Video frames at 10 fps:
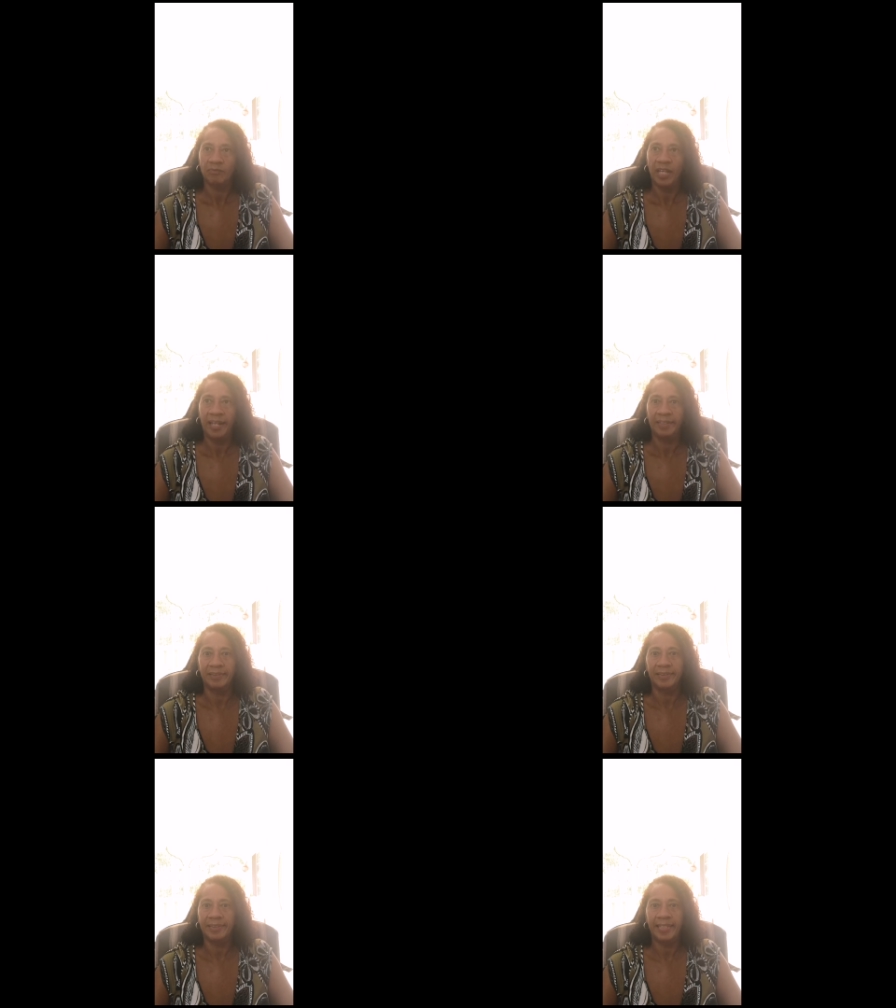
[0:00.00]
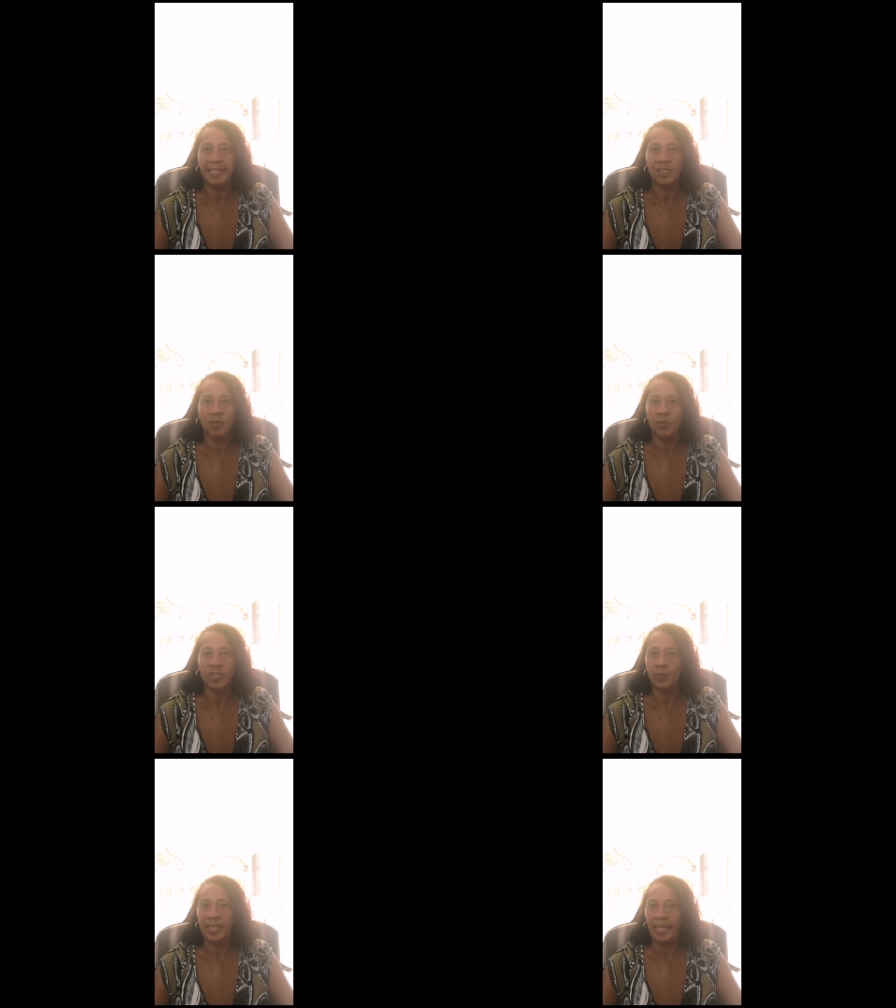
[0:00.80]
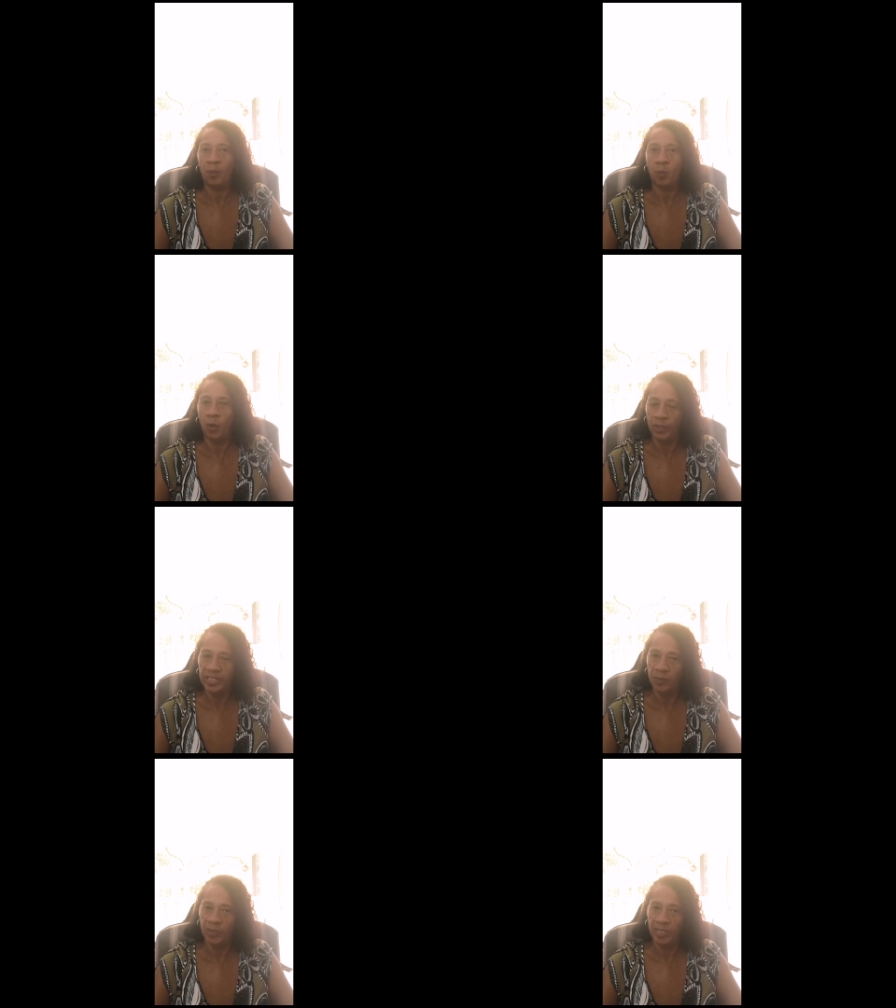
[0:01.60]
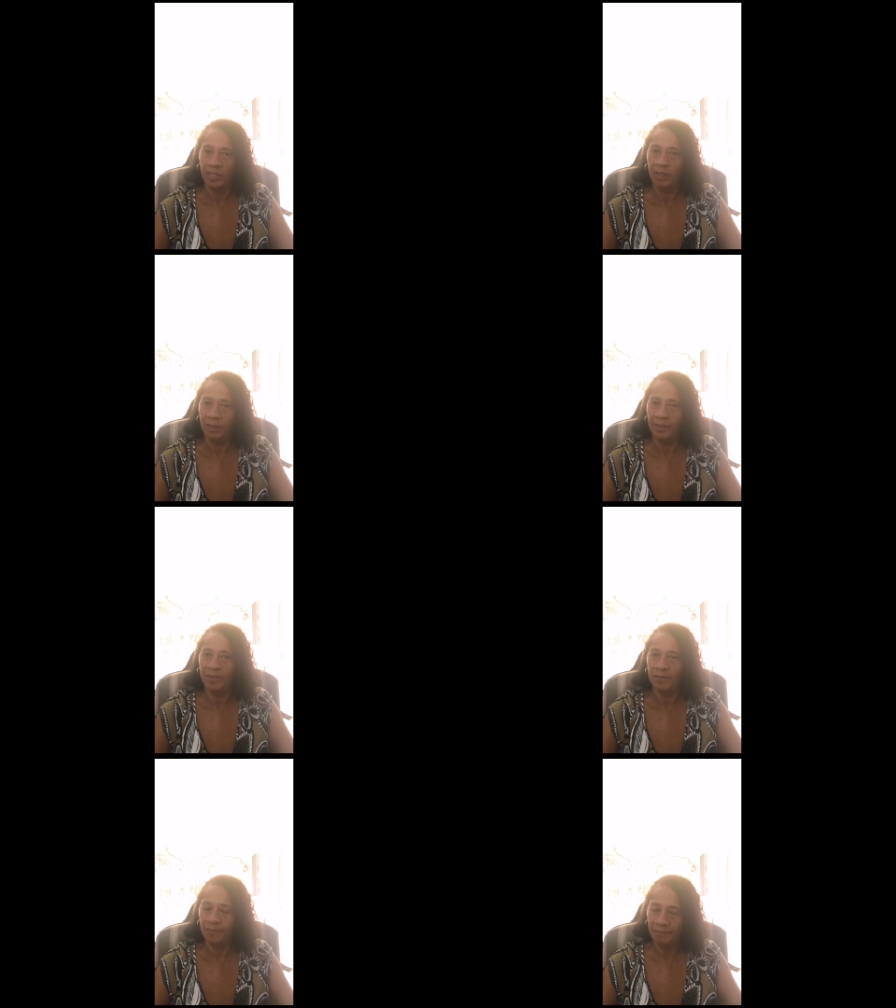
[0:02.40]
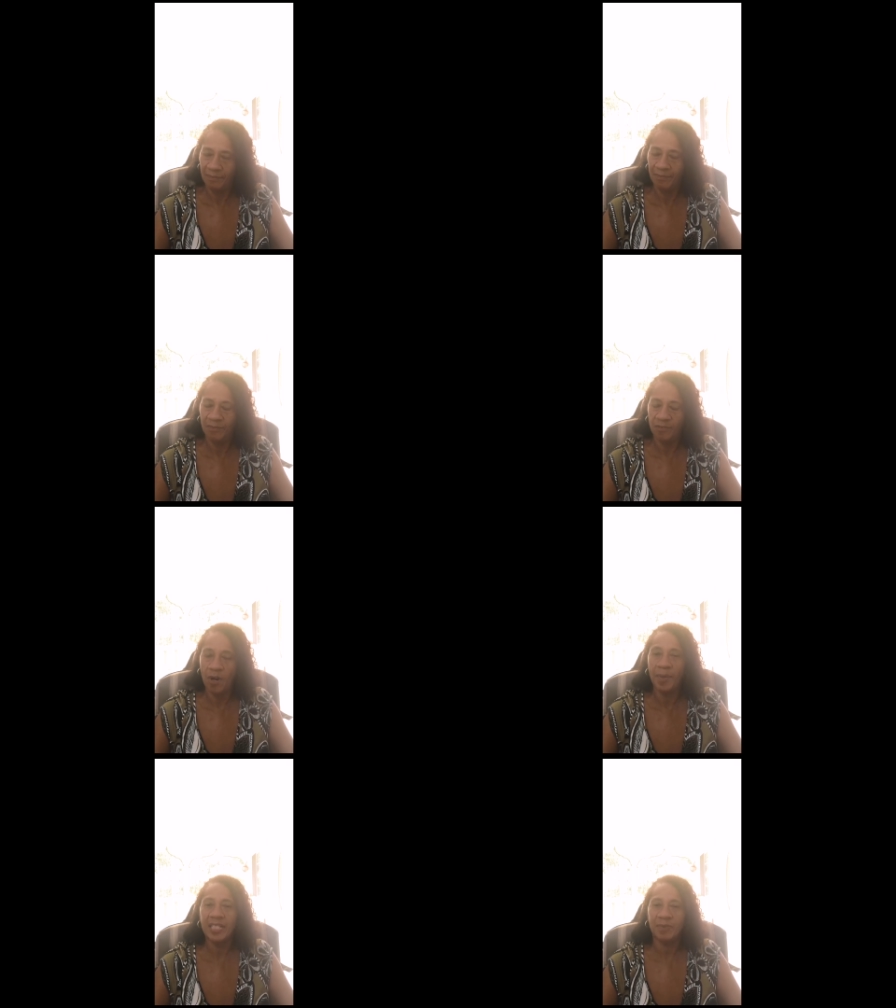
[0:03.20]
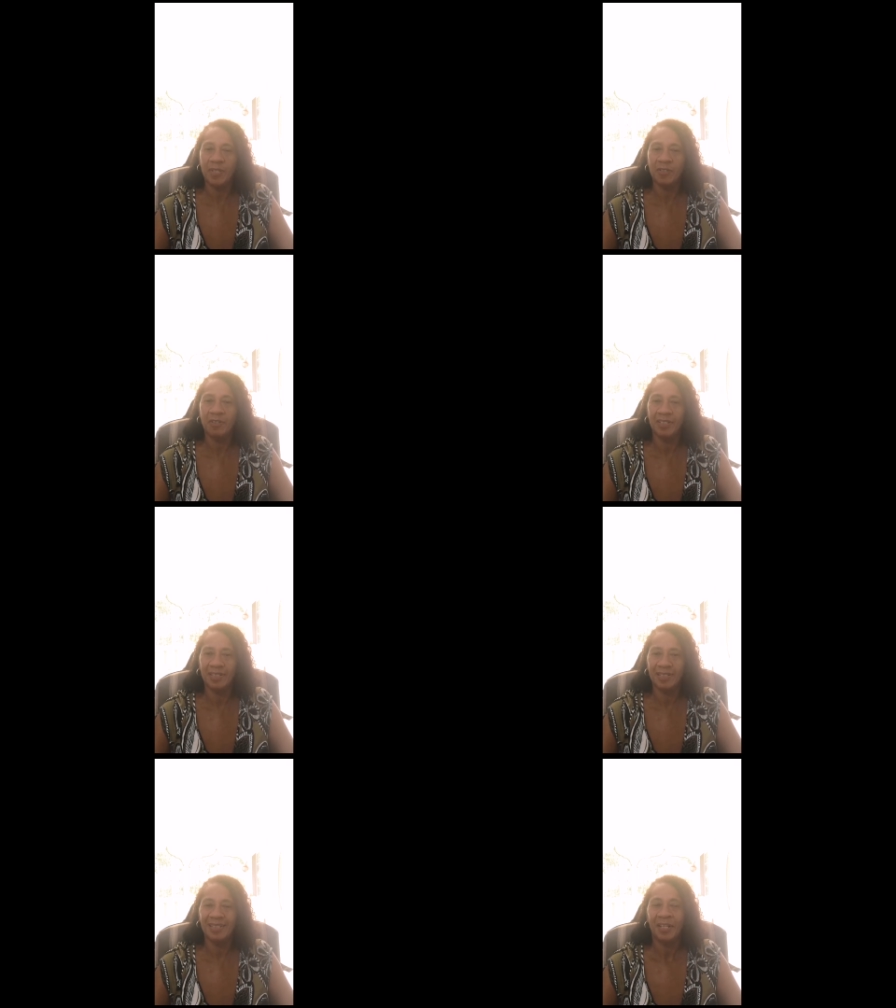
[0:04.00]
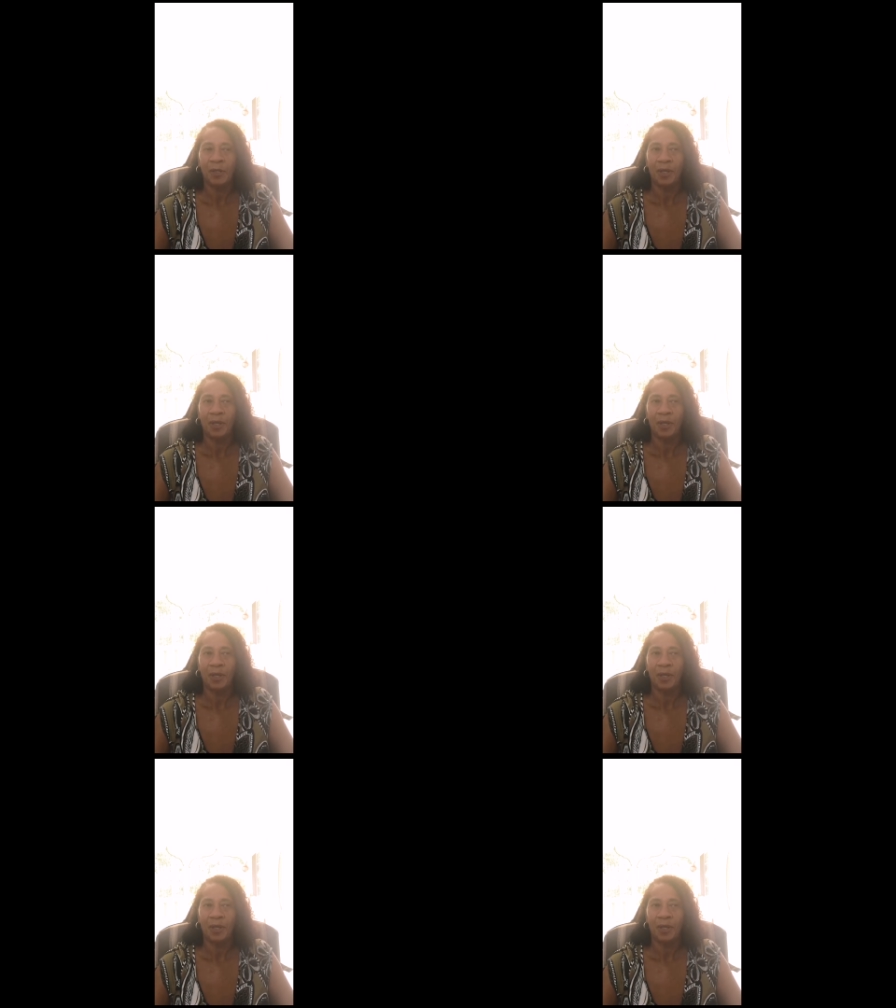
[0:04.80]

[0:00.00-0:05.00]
and things always appear worse than what they are. And from experience,